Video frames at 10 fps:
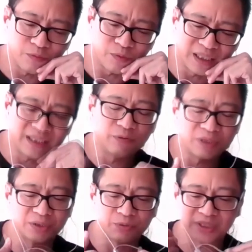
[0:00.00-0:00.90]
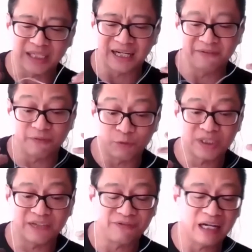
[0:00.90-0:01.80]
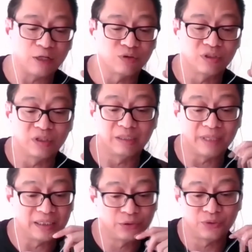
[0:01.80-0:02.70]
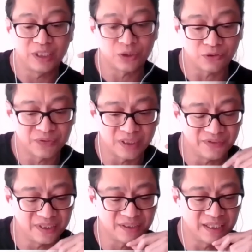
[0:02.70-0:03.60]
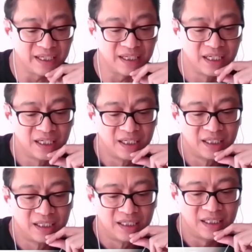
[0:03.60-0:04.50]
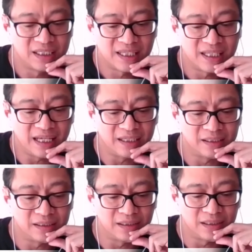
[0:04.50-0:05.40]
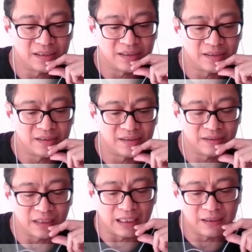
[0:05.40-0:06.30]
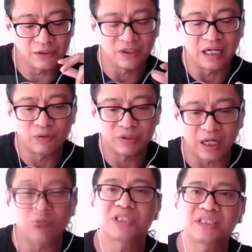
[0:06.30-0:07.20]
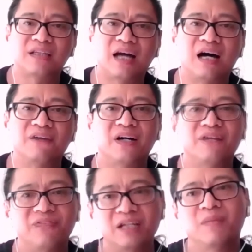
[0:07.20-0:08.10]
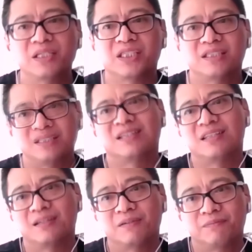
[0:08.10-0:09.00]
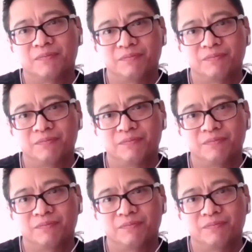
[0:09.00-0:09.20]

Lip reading: one thing which I found in my 2 years of service there is that our staff are very much under the